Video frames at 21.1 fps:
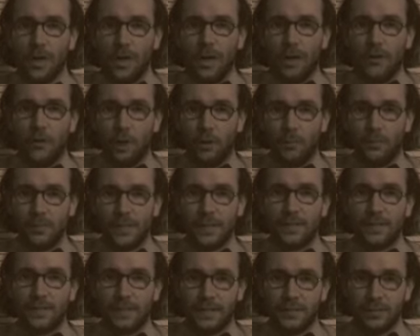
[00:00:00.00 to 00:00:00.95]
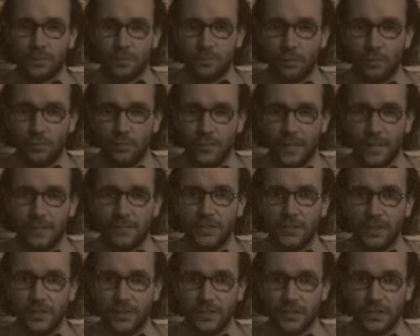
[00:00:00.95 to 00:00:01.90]
an object that is moving in the
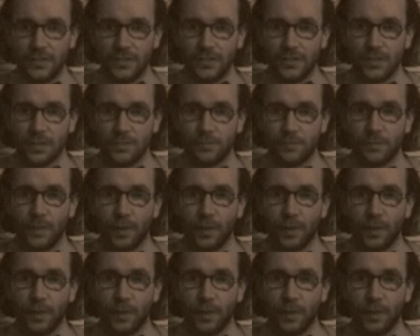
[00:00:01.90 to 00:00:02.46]
distance,